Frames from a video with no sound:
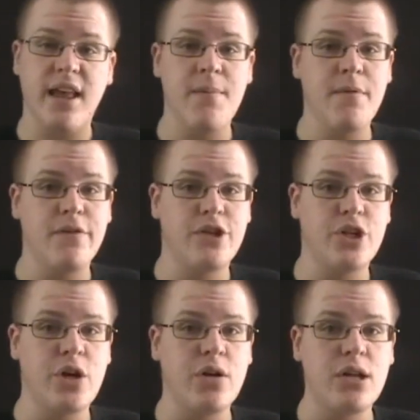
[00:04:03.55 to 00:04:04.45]
Game, movie,
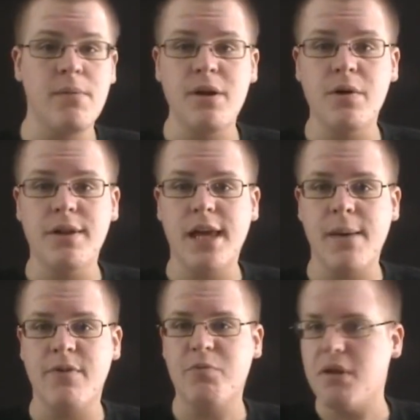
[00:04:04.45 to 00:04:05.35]
show? Let me know in the
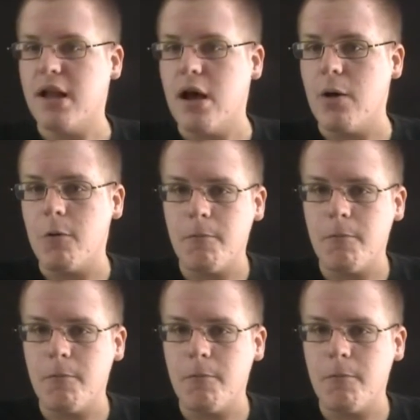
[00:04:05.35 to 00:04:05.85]
comments below.